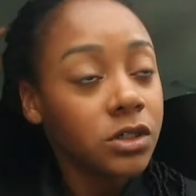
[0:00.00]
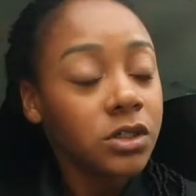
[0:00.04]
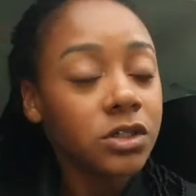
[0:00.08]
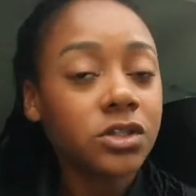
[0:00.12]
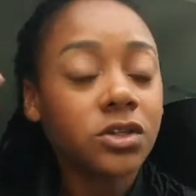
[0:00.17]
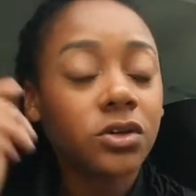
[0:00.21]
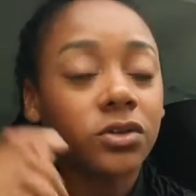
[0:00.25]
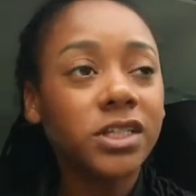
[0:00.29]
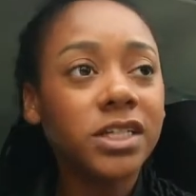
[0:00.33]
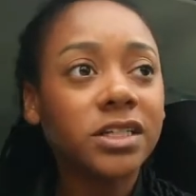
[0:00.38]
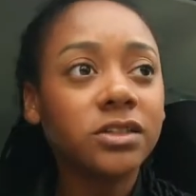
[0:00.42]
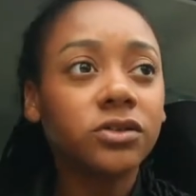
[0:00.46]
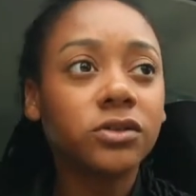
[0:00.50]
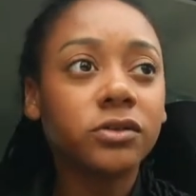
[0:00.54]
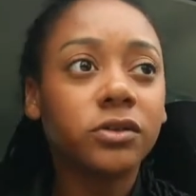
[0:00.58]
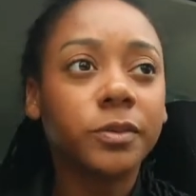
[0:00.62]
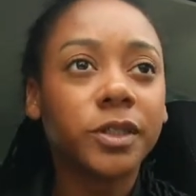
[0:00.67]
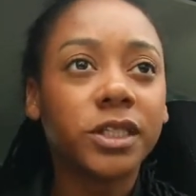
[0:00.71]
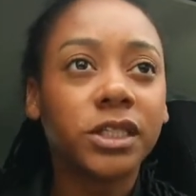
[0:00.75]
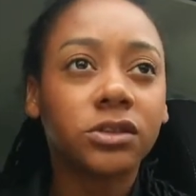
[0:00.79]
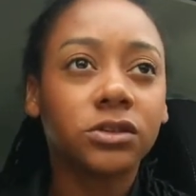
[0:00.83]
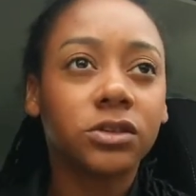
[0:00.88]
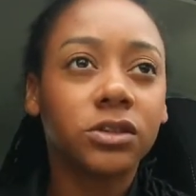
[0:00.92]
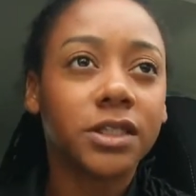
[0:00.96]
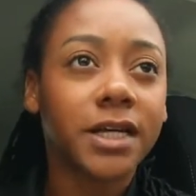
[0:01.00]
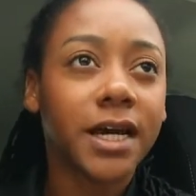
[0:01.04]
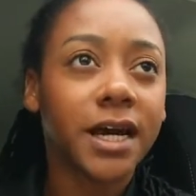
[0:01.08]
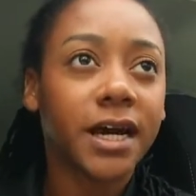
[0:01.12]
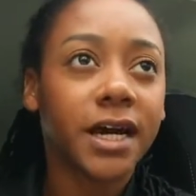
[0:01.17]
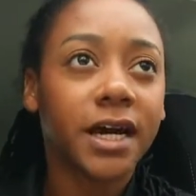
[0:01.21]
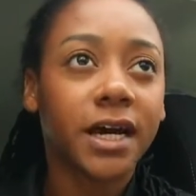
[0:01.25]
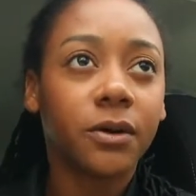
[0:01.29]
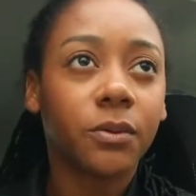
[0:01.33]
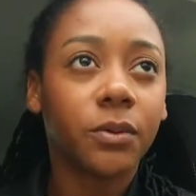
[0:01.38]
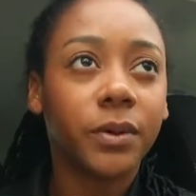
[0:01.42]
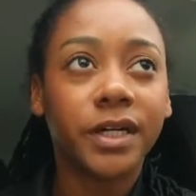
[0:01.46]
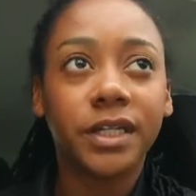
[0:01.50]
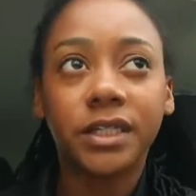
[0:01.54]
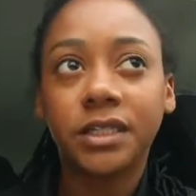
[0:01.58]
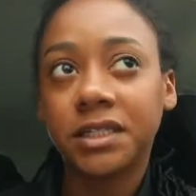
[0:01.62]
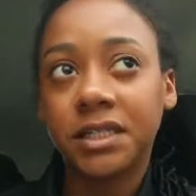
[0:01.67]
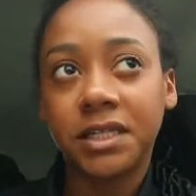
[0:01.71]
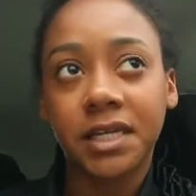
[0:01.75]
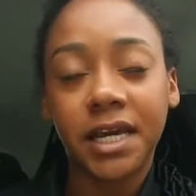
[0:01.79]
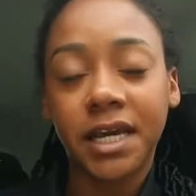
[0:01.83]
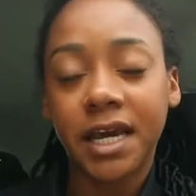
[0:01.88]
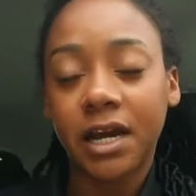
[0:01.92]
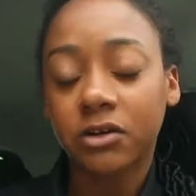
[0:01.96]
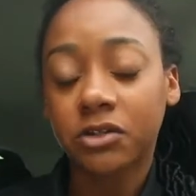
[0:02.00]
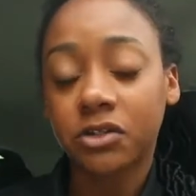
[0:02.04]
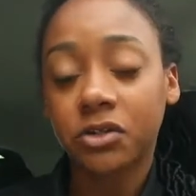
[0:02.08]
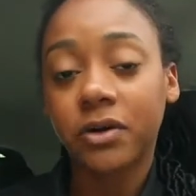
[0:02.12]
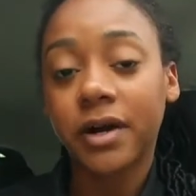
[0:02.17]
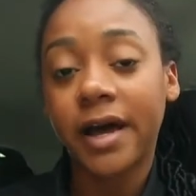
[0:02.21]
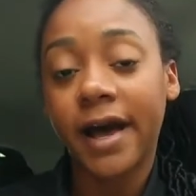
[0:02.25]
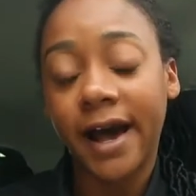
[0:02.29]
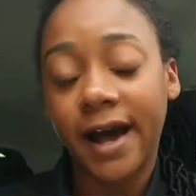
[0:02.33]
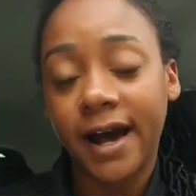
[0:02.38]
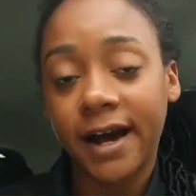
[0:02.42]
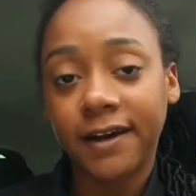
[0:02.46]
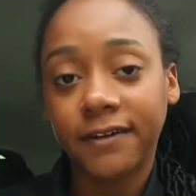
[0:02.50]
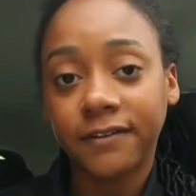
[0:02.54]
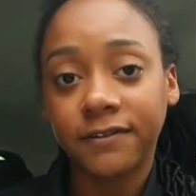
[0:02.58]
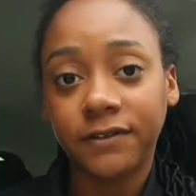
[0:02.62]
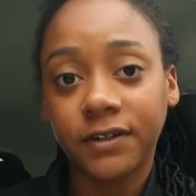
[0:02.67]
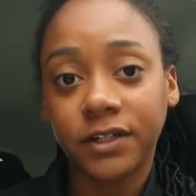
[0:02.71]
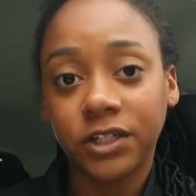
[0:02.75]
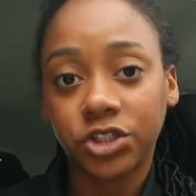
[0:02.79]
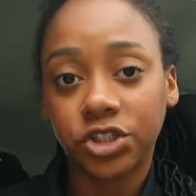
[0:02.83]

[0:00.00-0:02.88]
So they normally do that when they also have